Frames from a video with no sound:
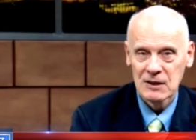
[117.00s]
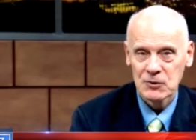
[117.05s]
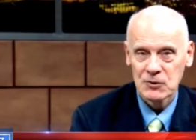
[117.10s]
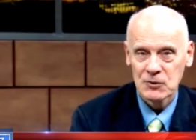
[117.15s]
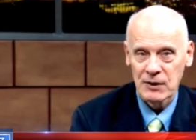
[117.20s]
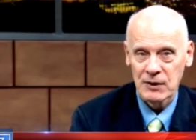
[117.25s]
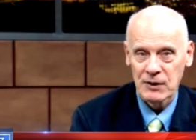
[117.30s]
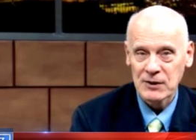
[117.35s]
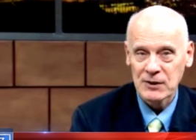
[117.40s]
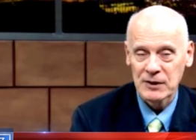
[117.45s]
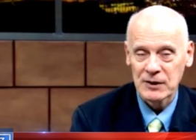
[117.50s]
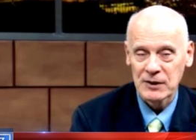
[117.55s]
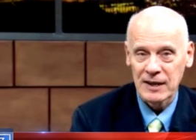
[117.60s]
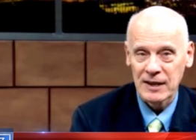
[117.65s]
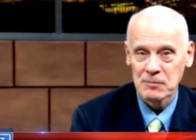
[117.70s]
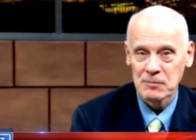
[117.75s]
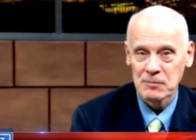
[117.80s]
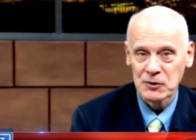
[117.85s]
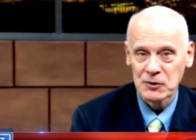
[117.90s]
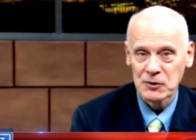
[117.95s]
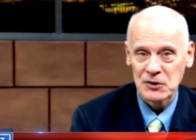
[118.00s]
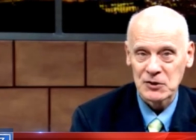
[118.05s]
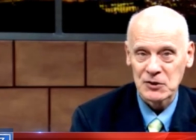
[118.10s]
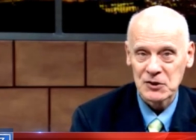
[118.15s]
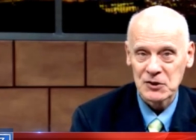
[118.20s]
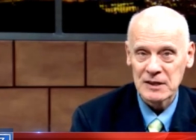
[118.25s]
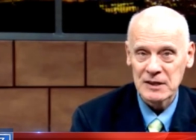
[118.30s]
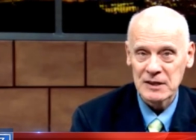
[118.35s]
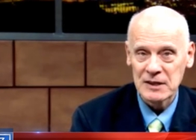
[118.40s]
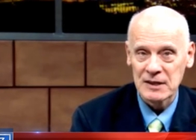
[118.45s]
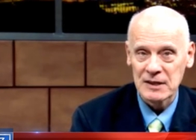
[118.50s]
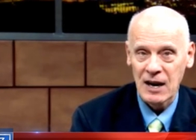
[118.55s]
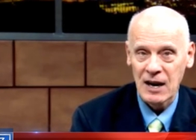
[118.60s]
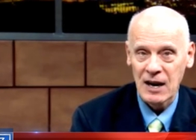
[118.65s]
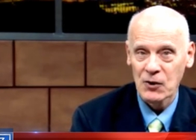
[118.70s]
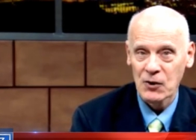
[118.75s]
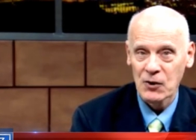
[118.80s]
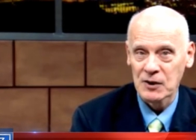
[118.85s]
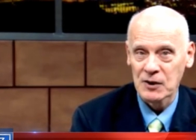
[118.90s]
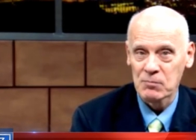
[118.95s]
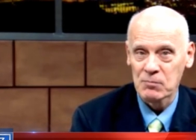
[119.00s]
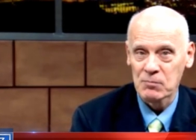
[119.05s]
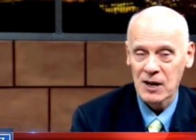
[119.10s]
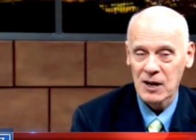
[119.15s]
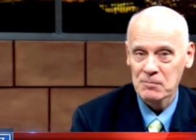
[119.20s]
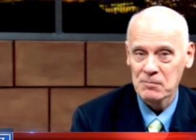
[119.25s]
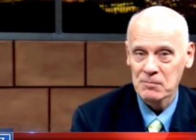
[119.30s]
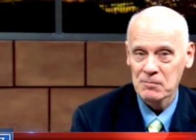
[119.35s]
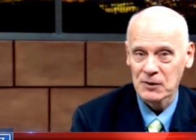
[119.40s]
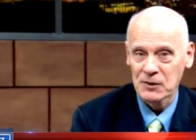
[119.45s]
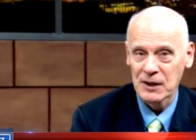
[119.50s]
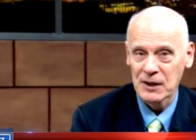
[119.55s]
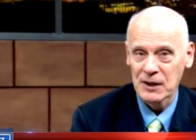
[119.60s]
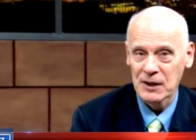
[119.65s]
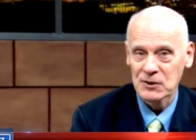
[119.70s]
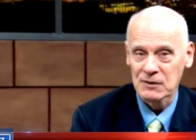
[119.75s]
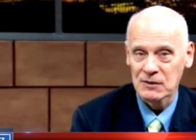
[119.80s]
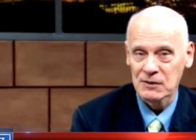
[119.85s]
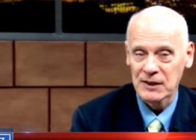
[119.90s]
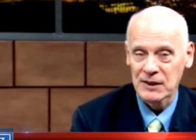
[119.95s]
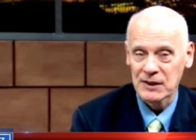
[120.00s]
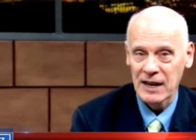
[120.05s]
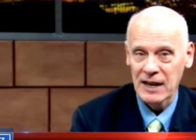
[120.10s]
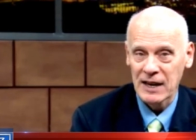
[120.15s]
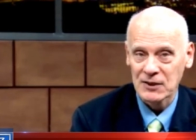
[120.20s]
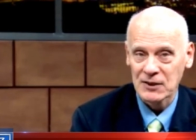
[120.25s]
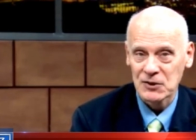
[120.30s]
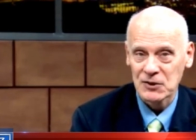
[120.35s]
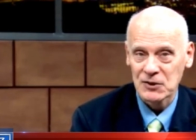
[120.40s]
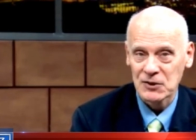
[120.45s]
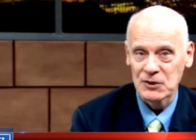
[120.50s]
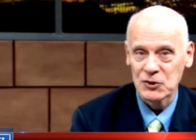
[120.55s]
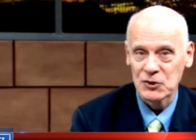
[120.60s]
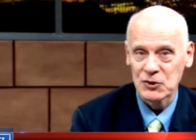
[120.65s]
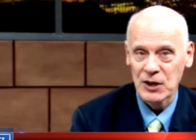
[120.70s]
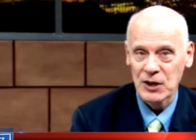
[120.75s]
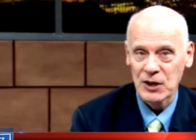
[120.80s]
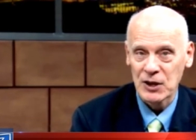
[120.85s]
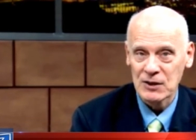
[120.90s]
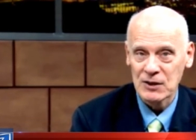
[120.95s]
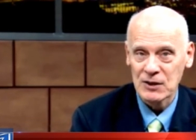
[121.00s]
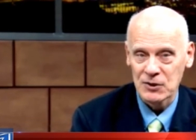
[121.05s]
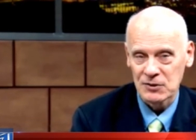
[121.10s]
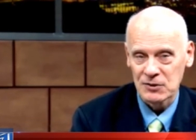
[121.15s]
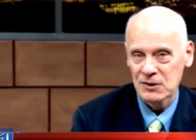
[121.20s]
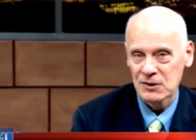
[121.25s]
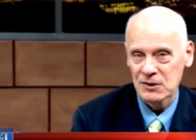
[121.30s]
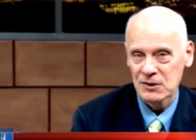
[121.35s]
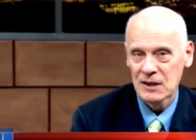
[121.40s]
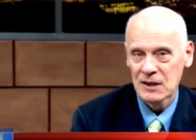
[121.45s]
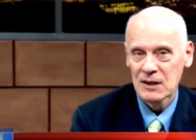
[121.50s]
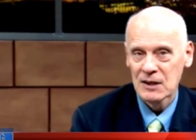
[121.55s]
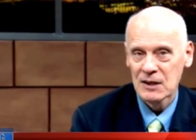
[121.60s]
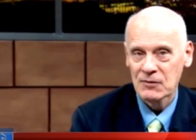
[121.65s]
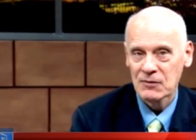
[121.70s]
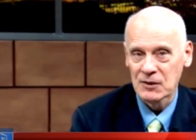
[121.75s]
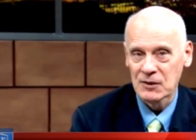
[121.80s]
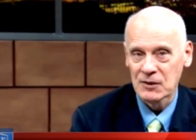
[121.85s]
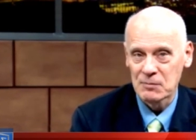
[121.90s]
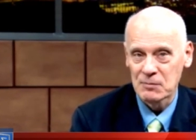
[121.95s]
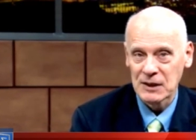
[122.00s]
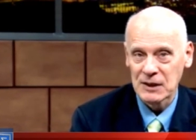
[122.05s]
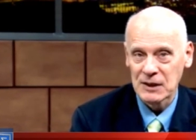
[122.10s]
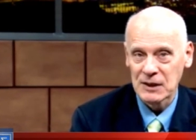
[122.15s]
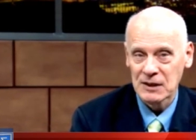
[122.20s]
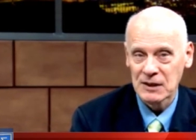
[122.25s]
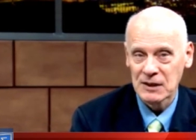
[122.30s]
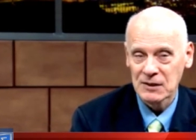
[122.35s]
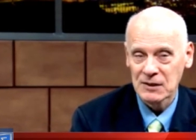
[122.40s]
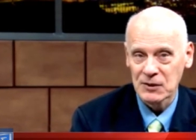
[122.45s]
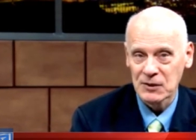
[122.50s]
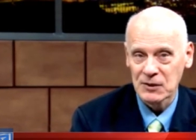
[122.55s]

So we're actually able to see how the population of galaxies changes from the beginning of the